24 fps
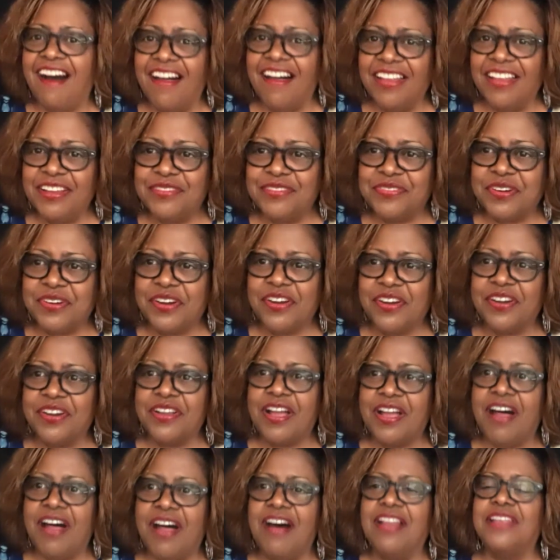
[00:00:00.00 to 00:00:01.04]
of her
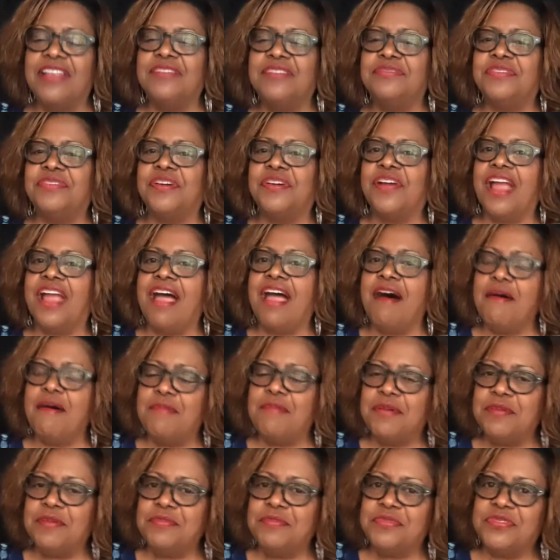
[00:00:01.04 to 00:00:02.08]
all of her
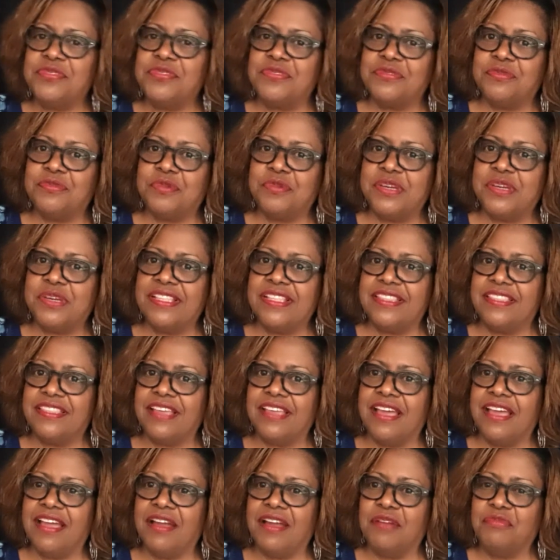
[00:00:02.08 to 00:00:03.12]
albums with
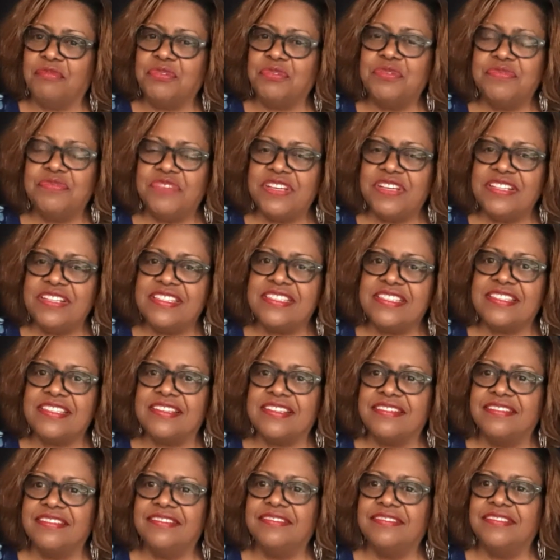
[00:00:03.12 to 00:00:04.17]
uh, Rufus
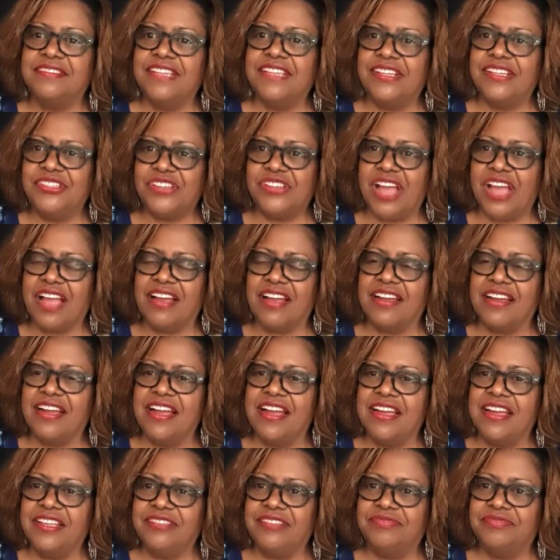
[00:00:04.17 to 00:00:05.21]
and Chaka
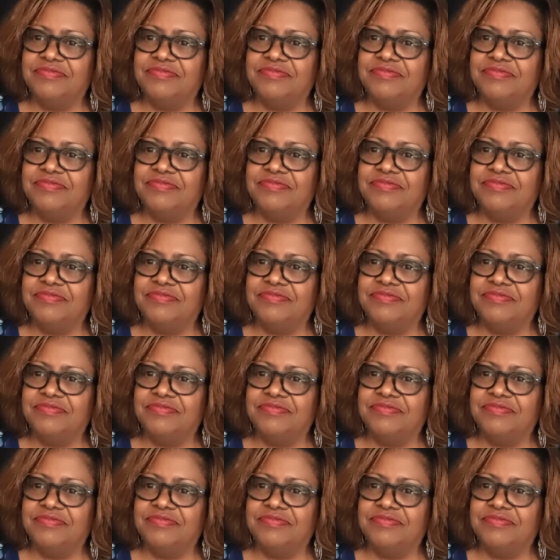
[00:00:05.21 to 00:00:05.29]
Khan.